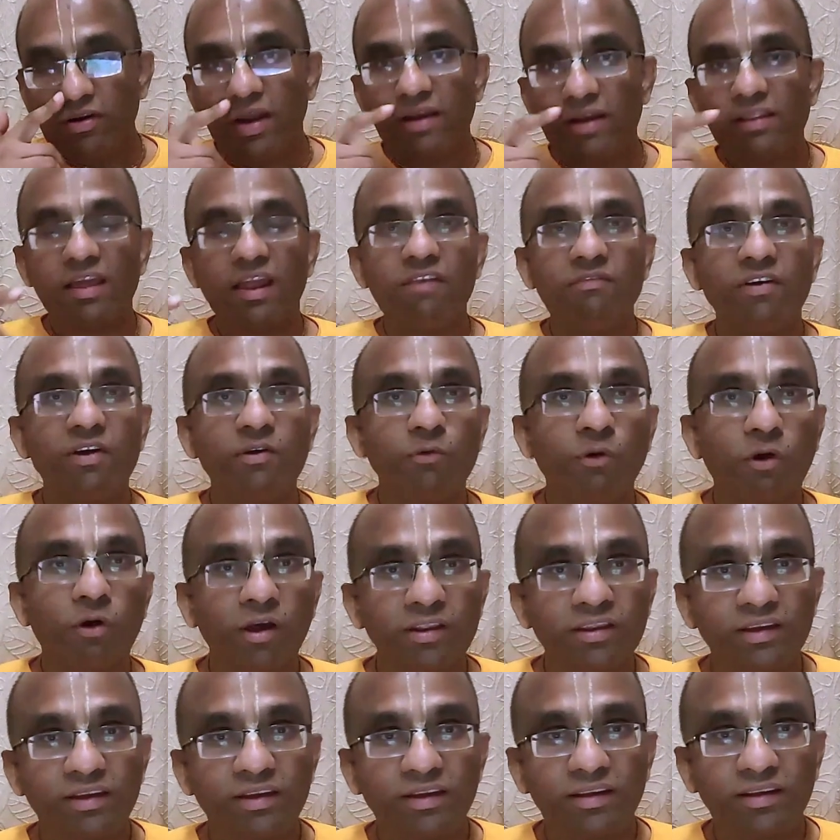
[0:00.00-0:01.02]
and the elephant
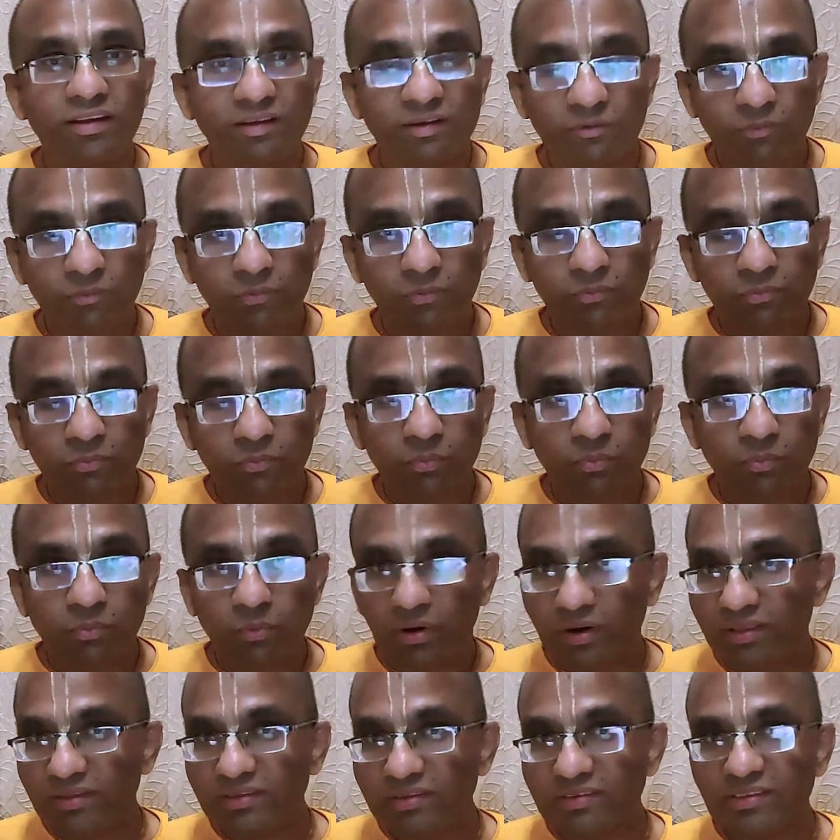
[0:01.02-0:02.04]
warrior,
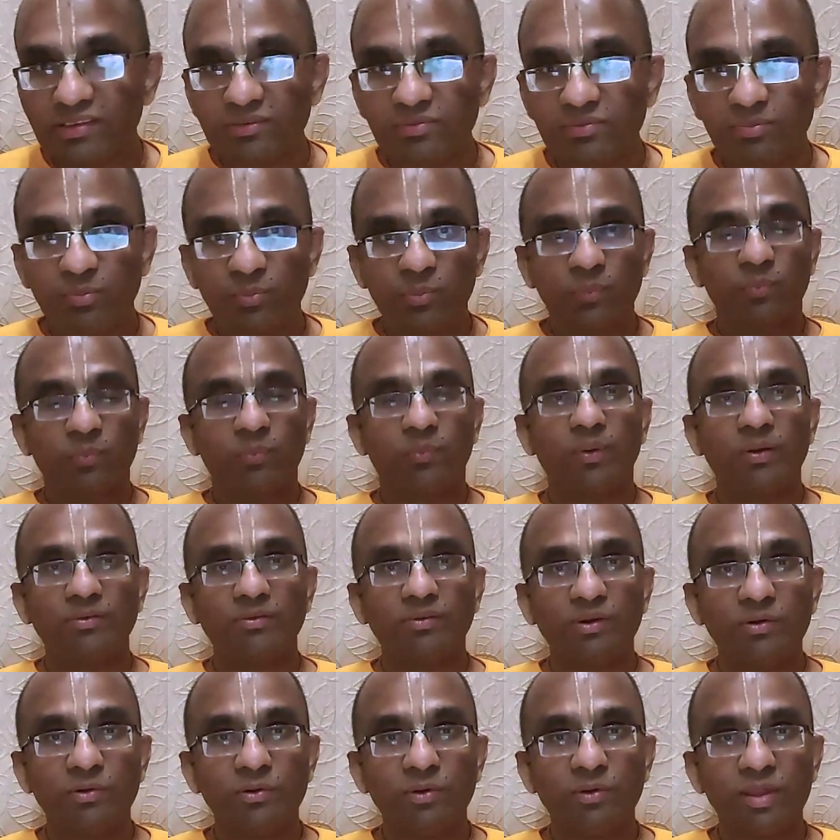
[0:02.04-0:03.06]
what is this
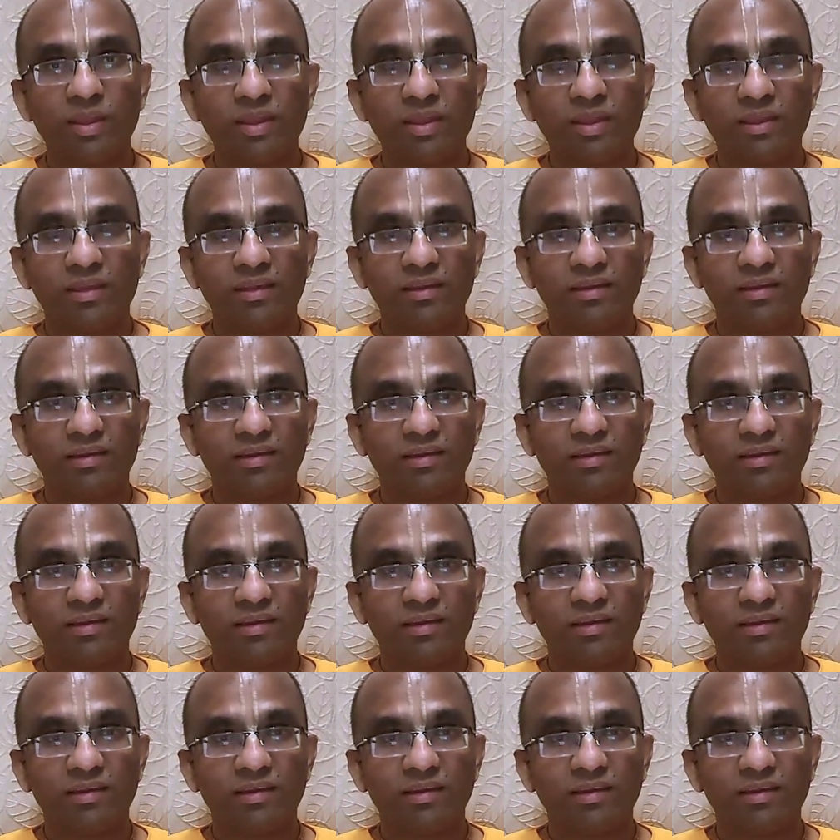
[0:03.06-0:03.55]
person doing?